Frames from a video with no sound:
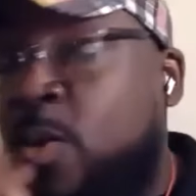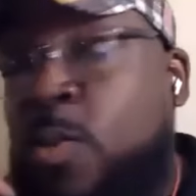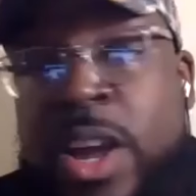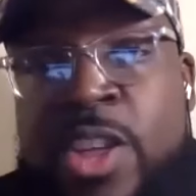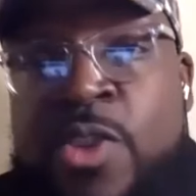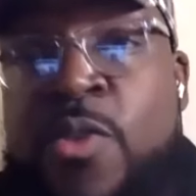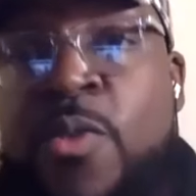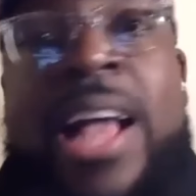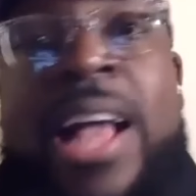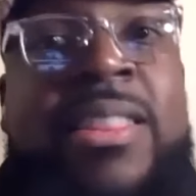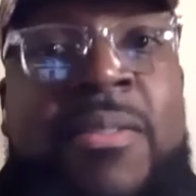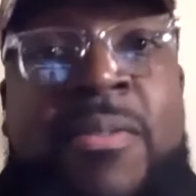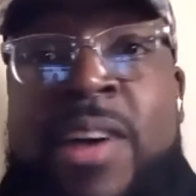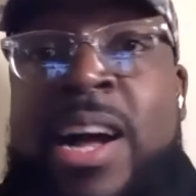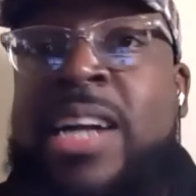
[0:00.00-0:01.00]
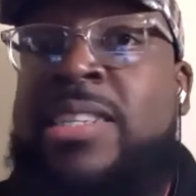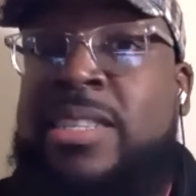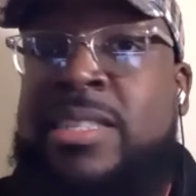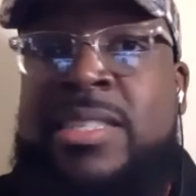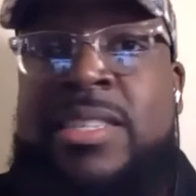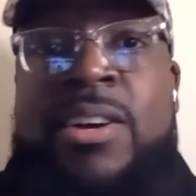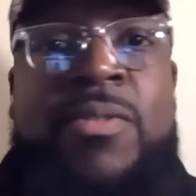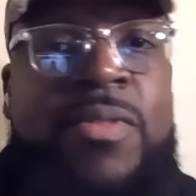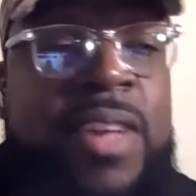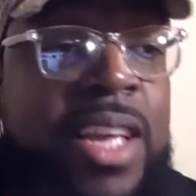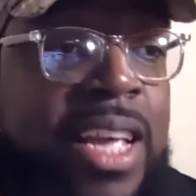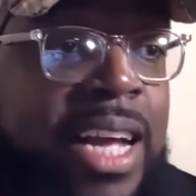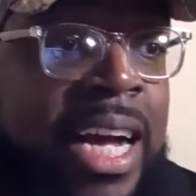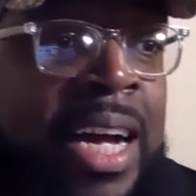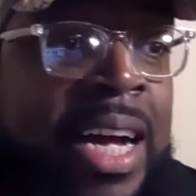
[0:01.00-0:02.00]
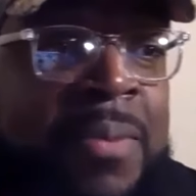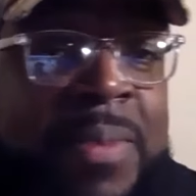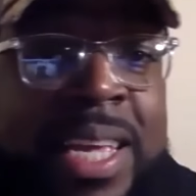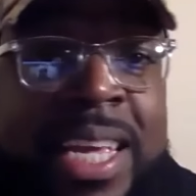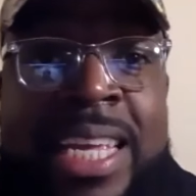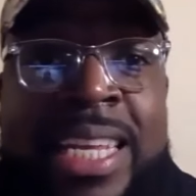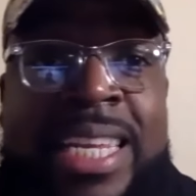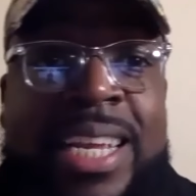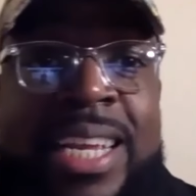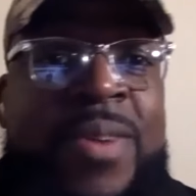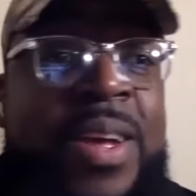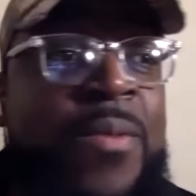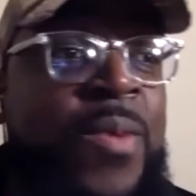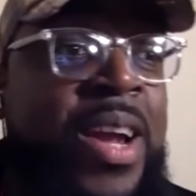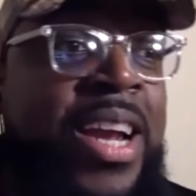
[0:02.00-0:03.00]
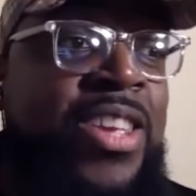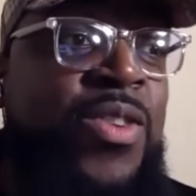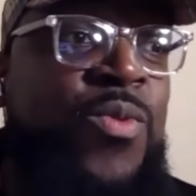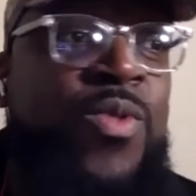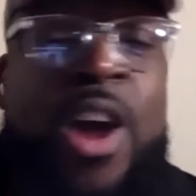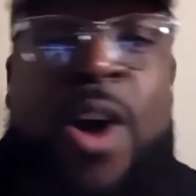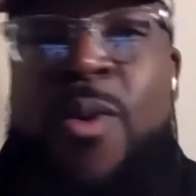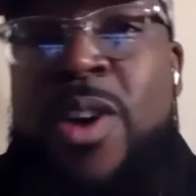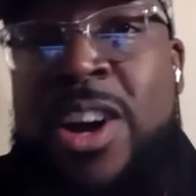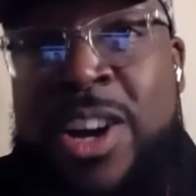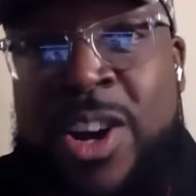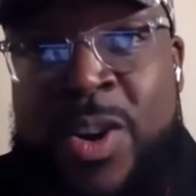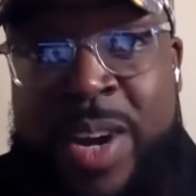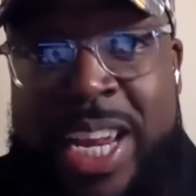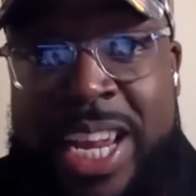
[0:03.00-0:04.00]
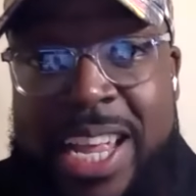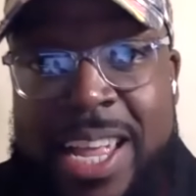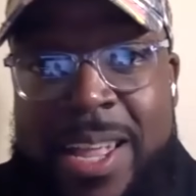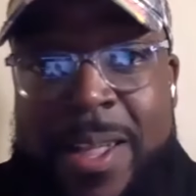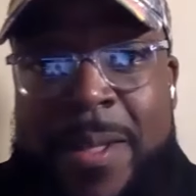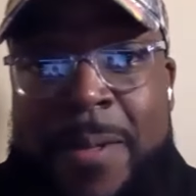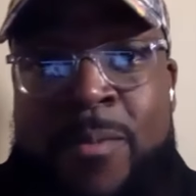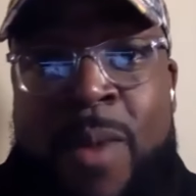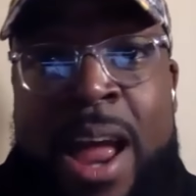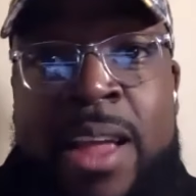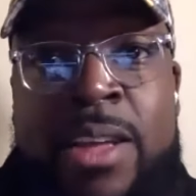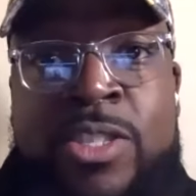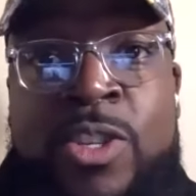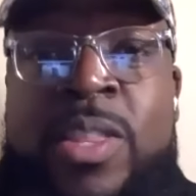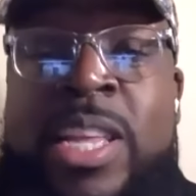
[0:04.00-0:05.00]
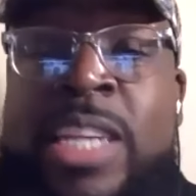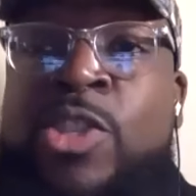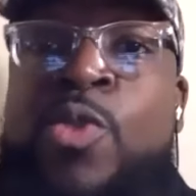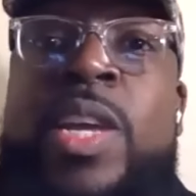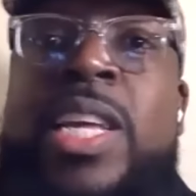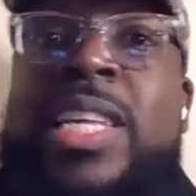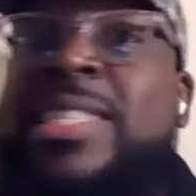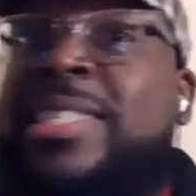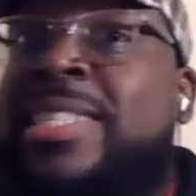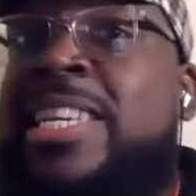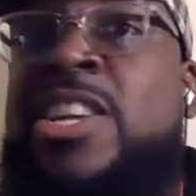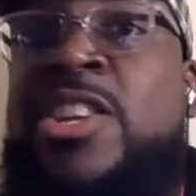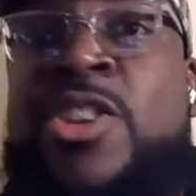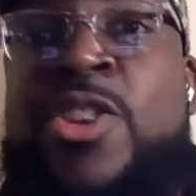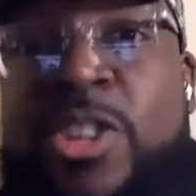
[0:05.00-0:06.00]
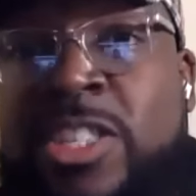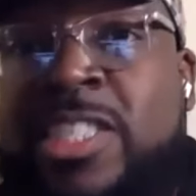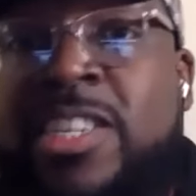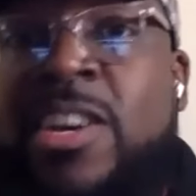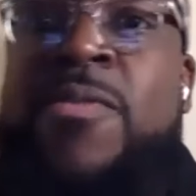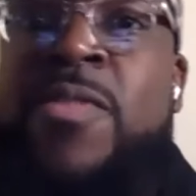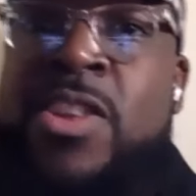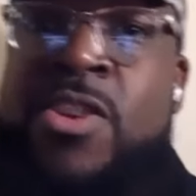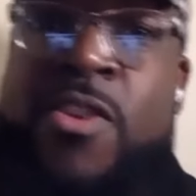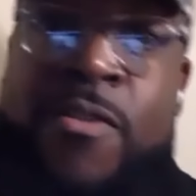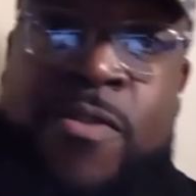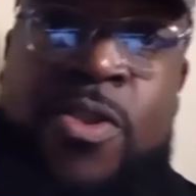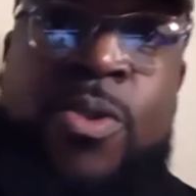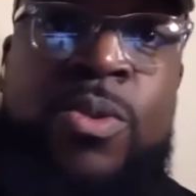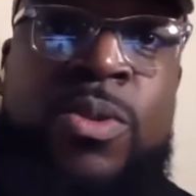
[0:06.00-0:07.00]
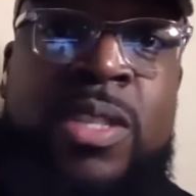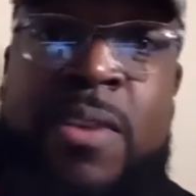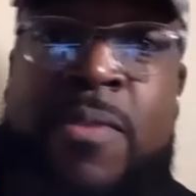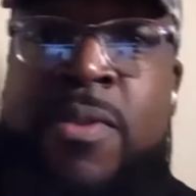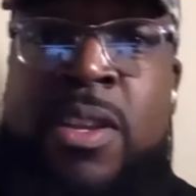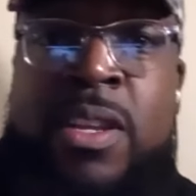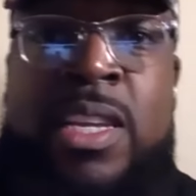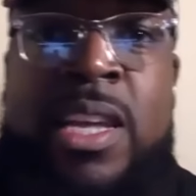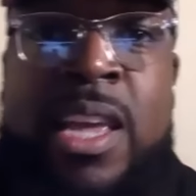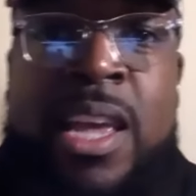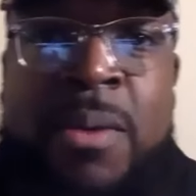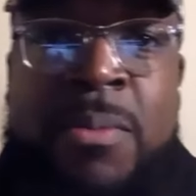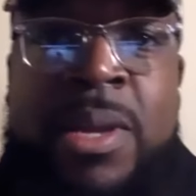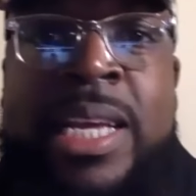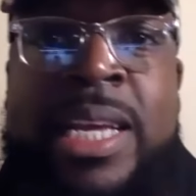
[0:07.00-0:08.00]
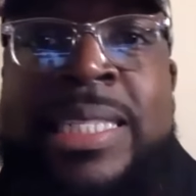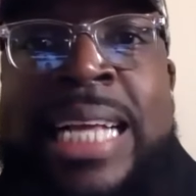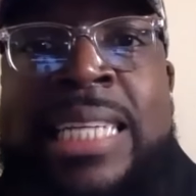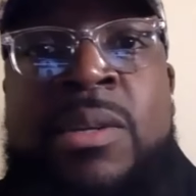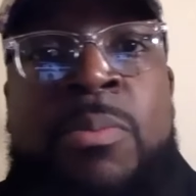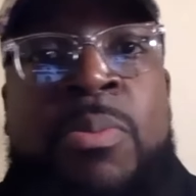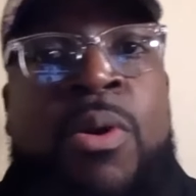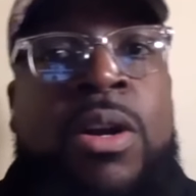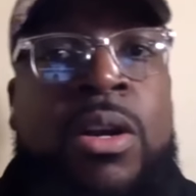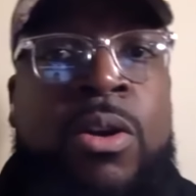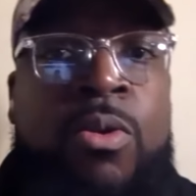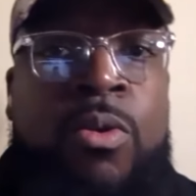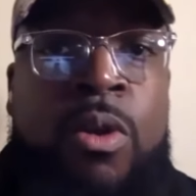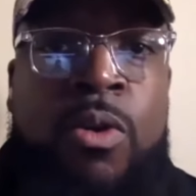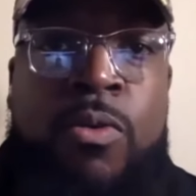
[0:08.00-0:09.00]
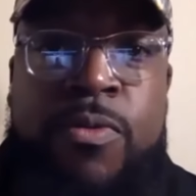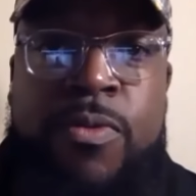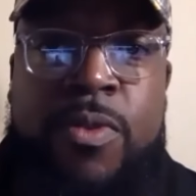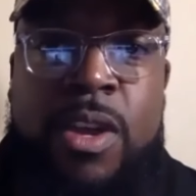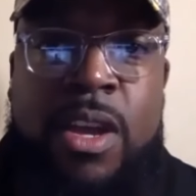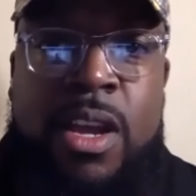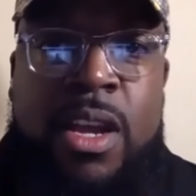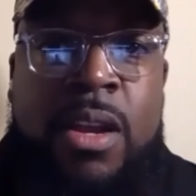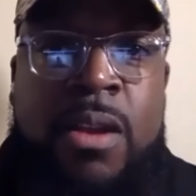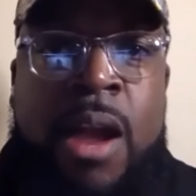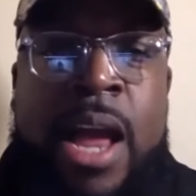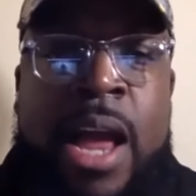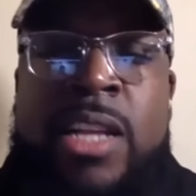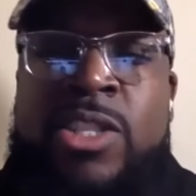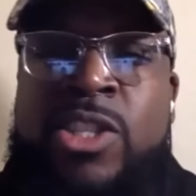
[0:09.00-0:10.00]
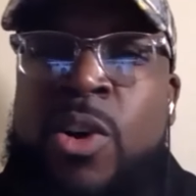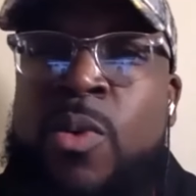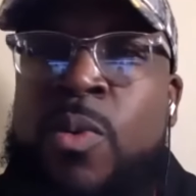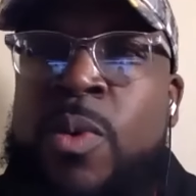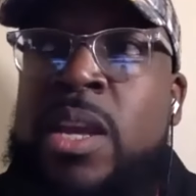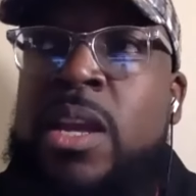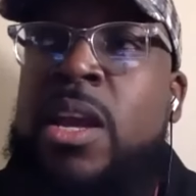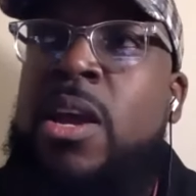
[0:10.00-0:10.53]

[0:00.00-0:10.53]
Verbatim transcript: where you have to find yourself um, in where, where you don't agree, right? Mm-hmm. So that you can see yourself and your views differently because Ooh. Hmm. that's a part of growth right? so, them